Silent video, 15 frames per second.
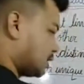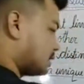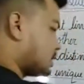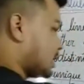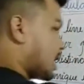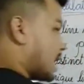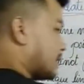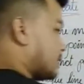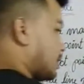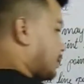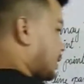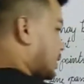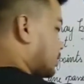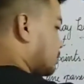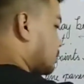line segment adum
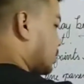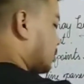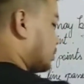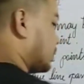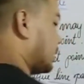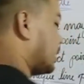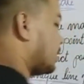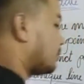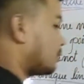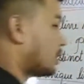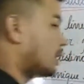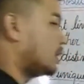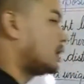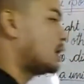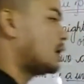ko de ne ko
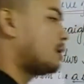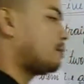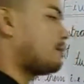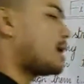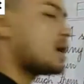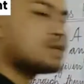ma se